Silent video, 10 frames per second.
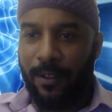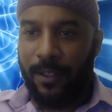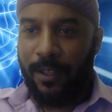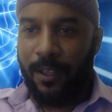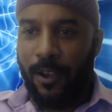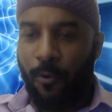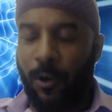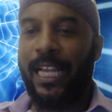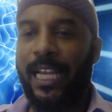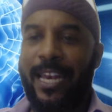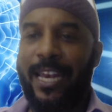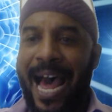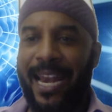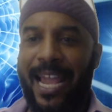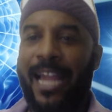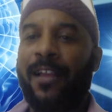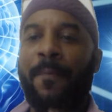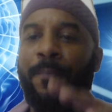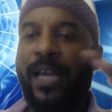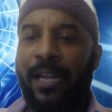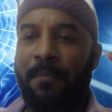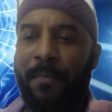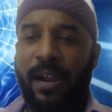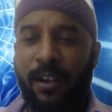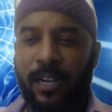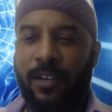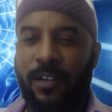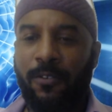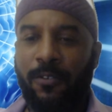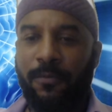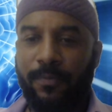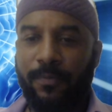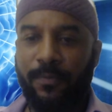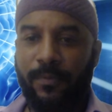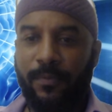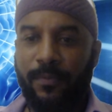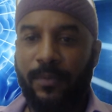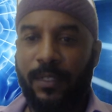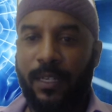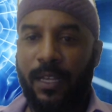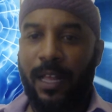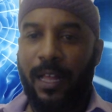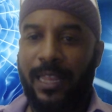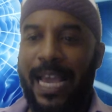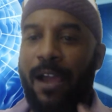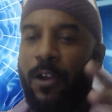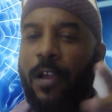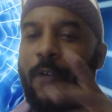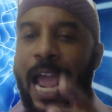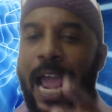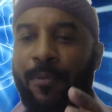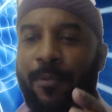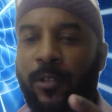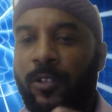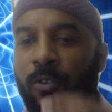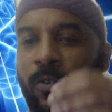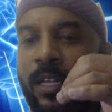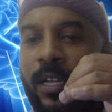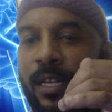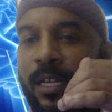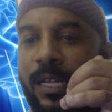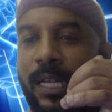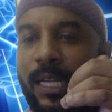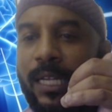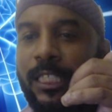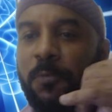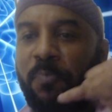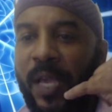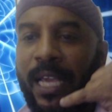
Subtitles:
Was it not a complete miracle that we were able to speak